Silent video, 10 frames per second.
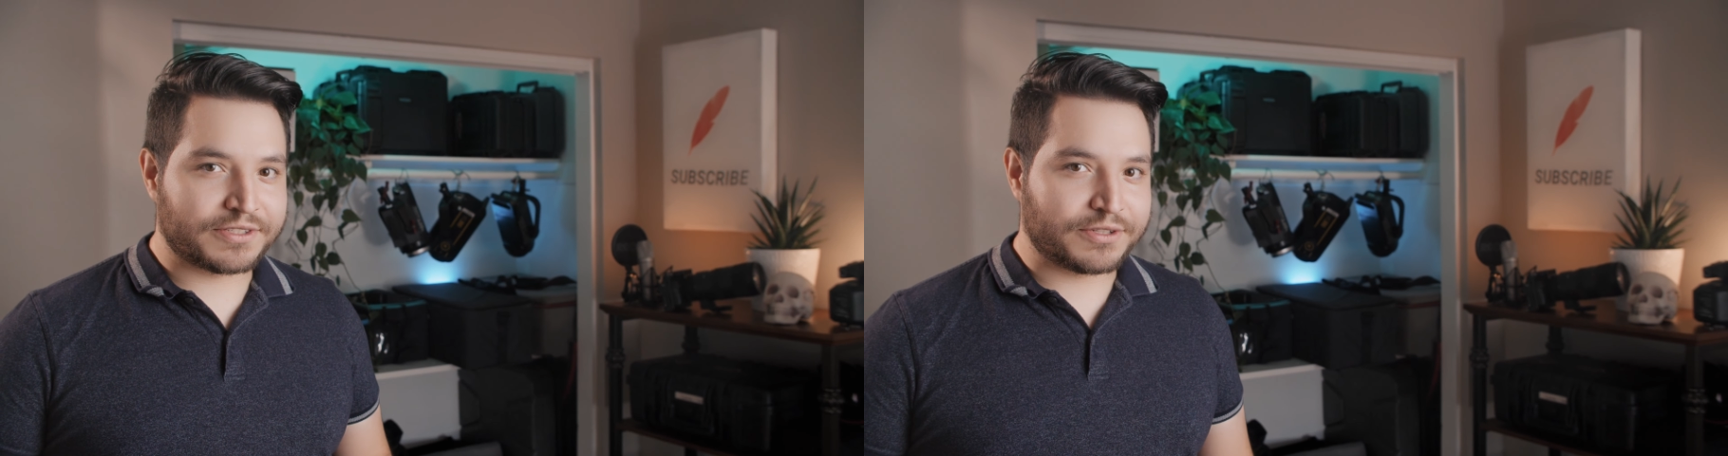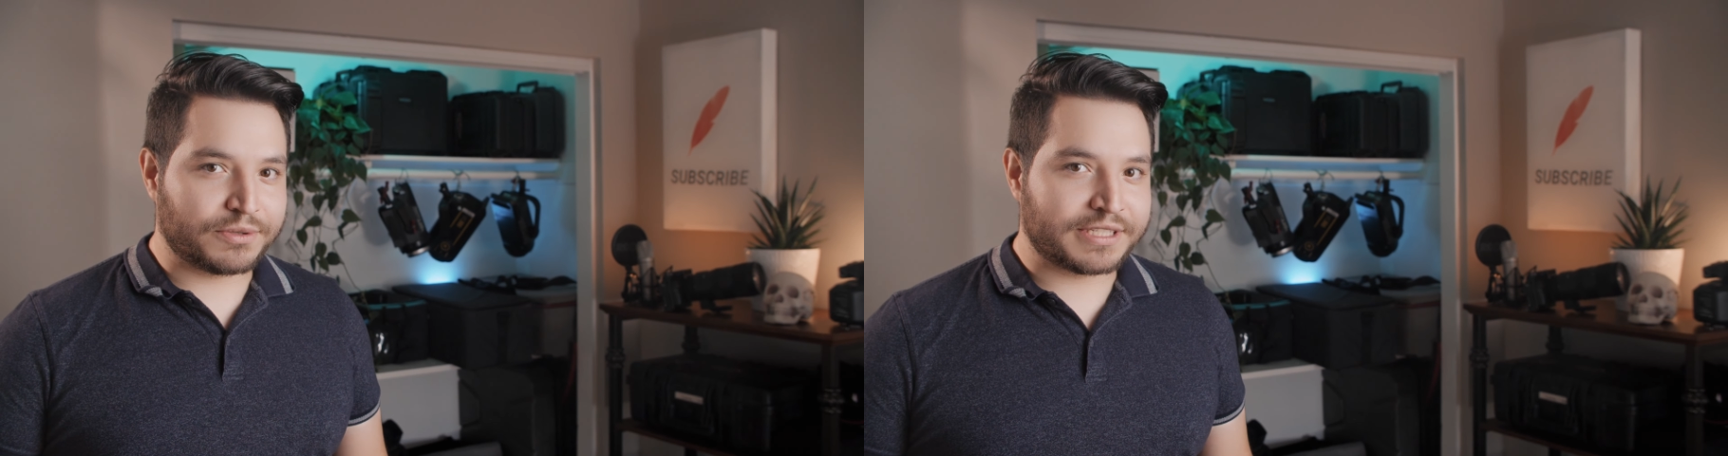
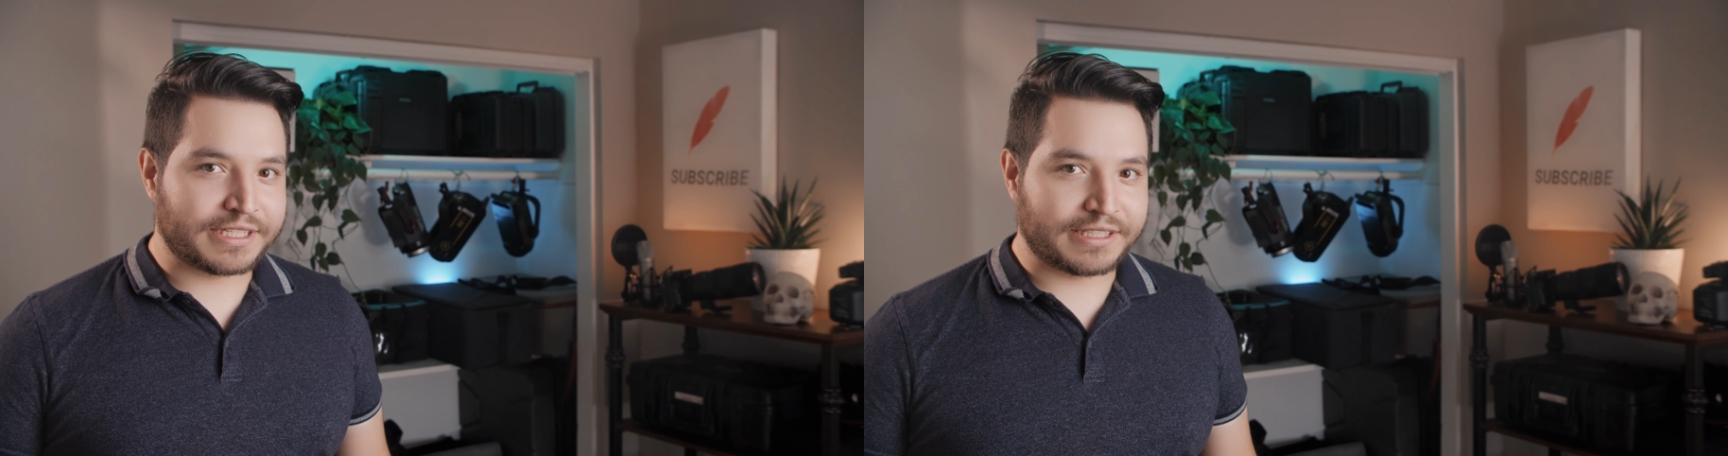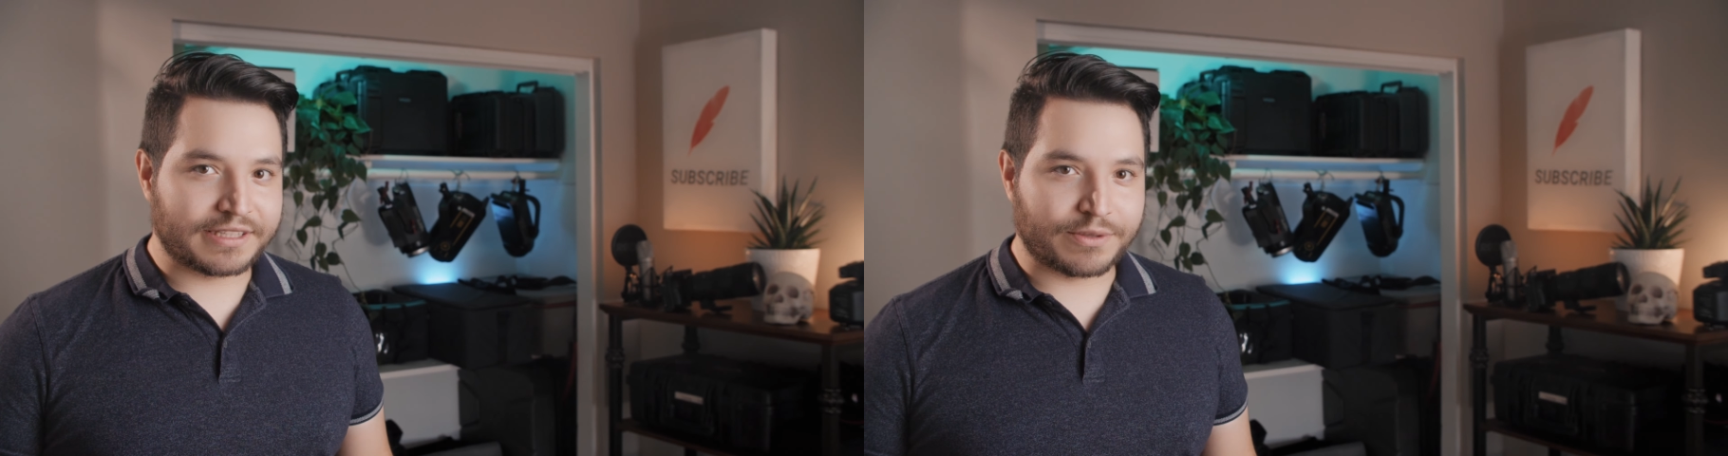just
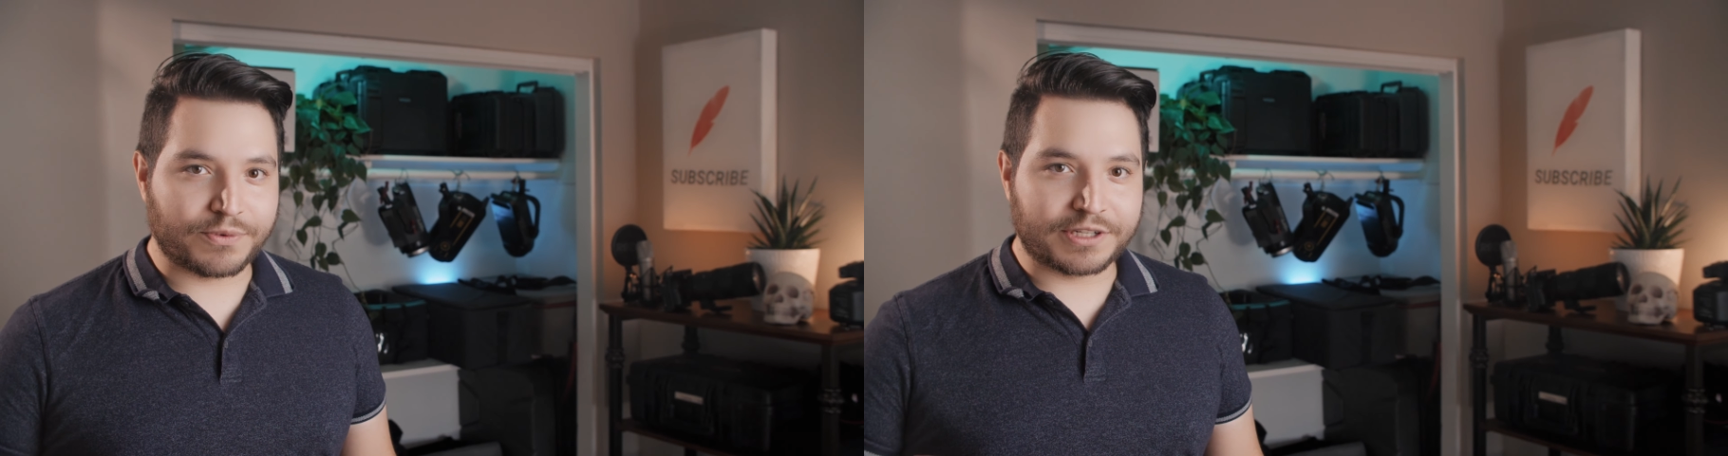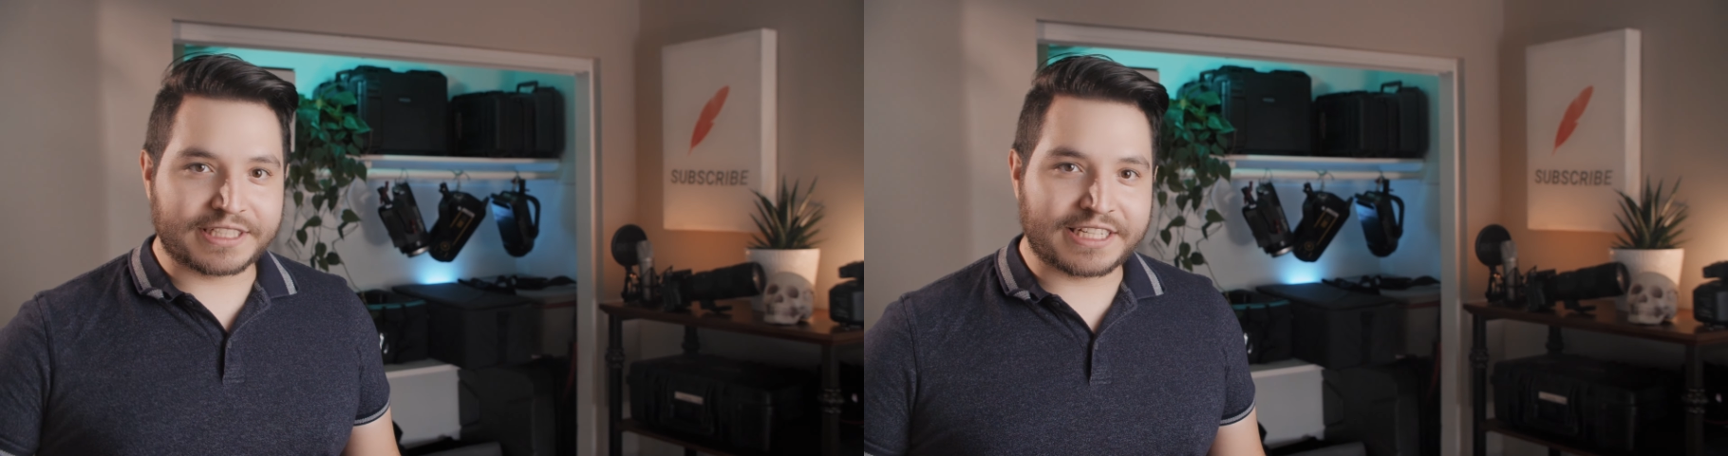using the
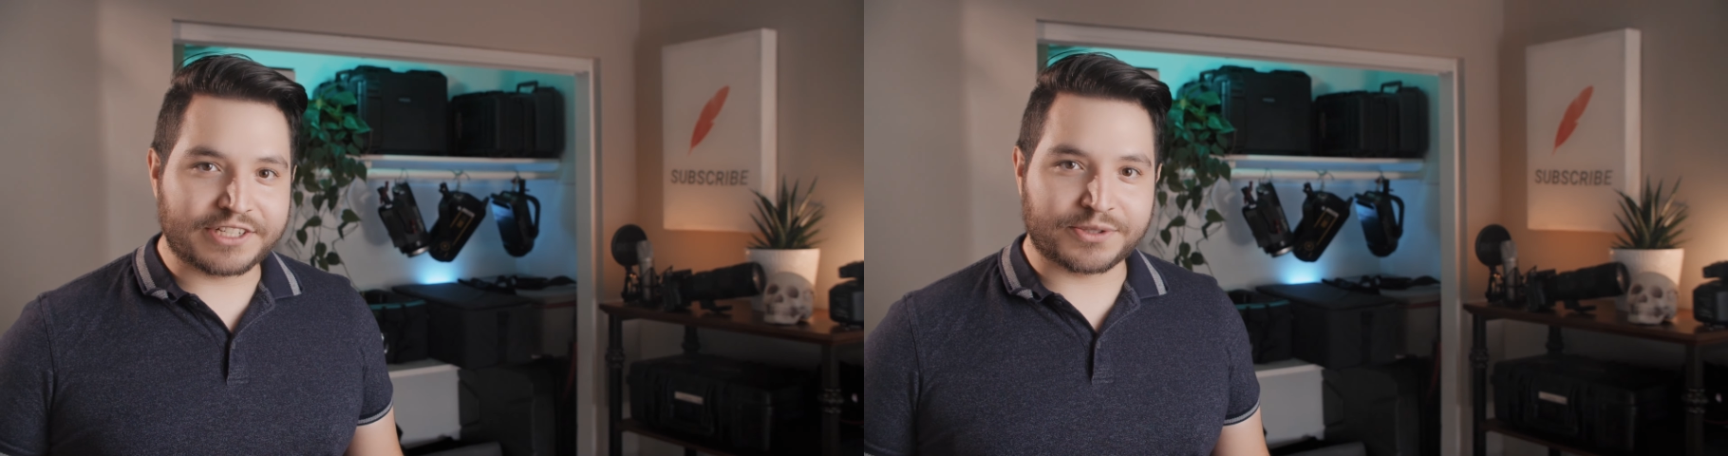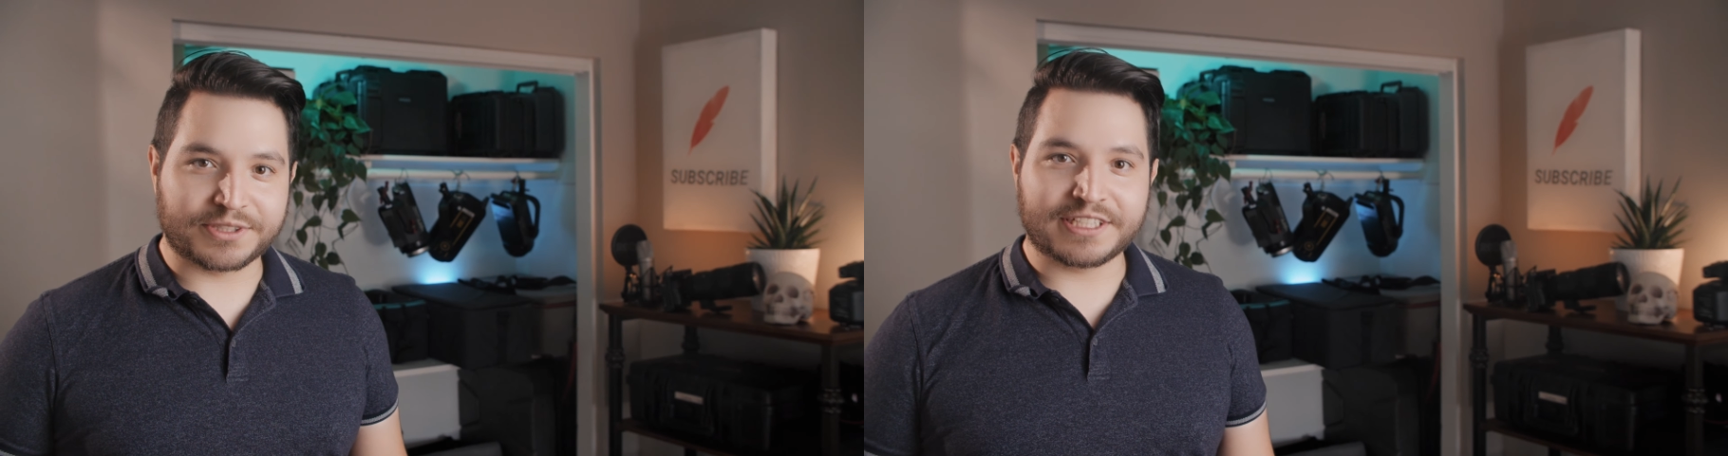one key
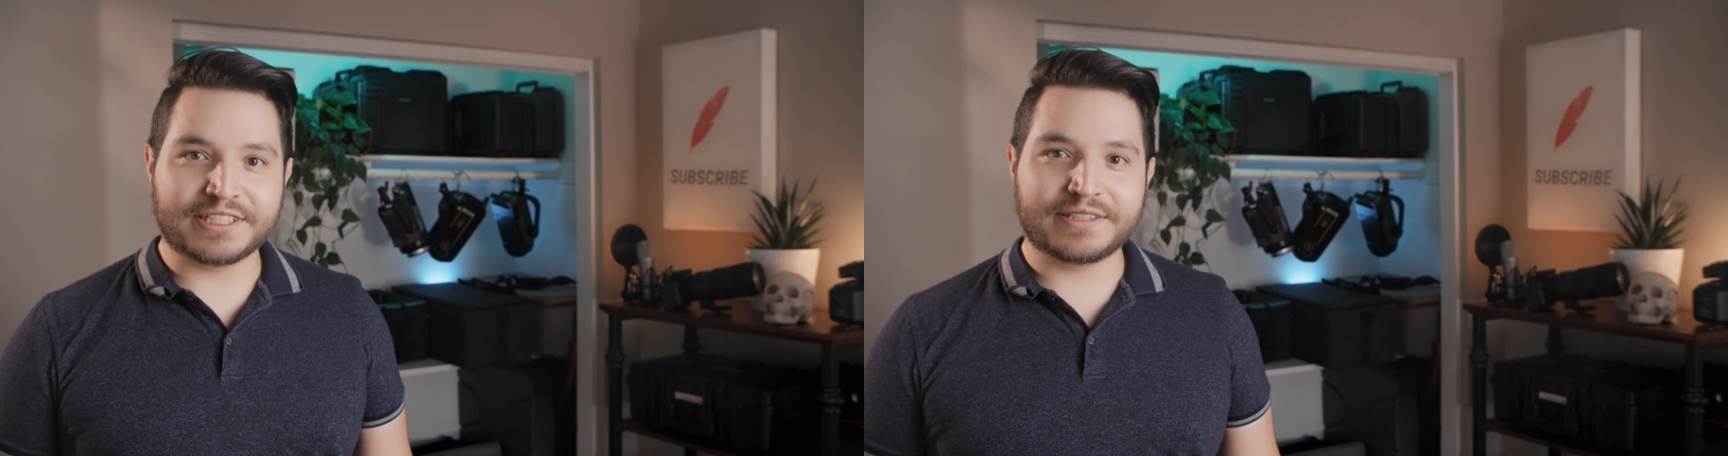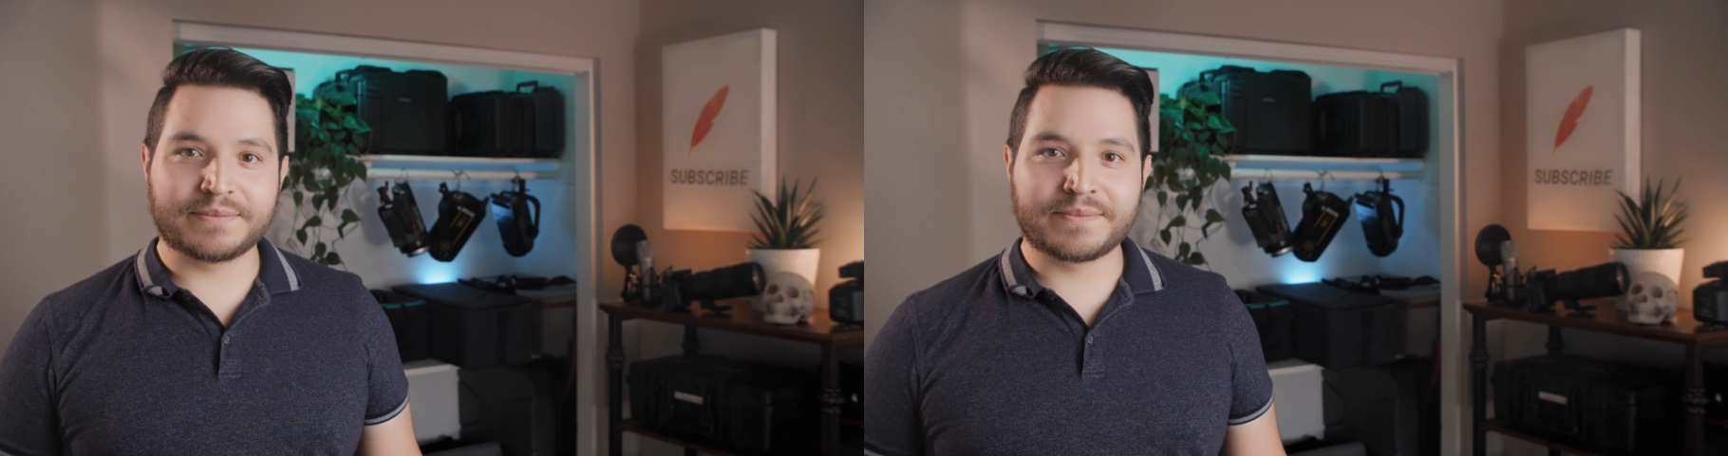
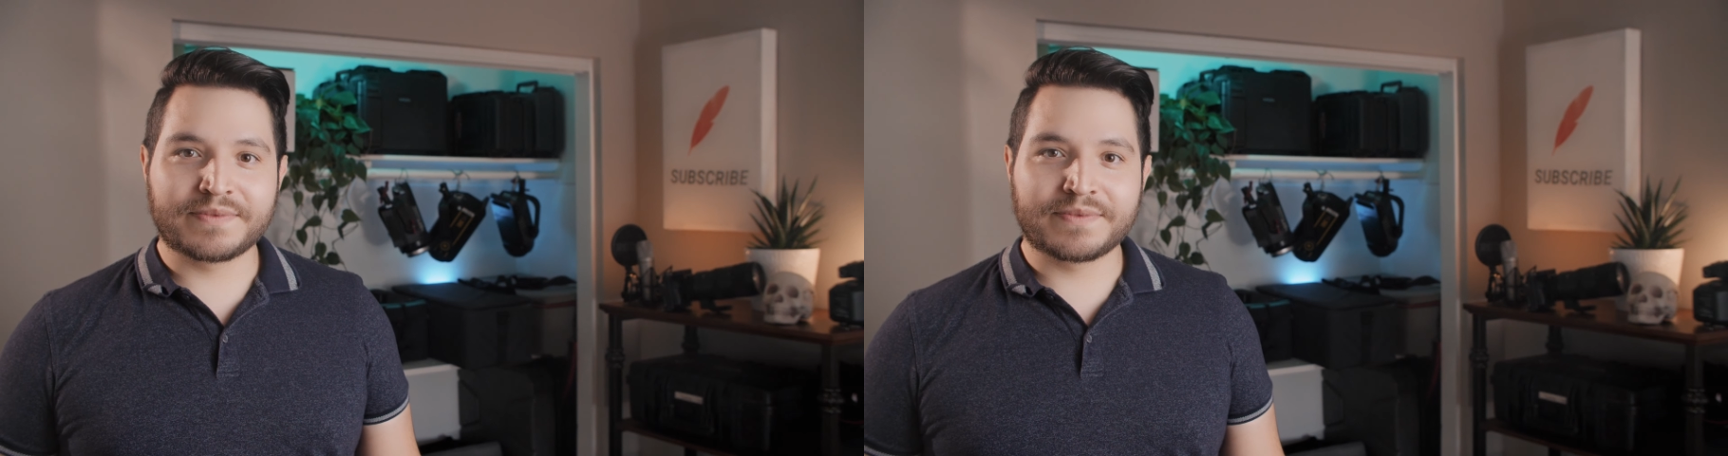shortcut?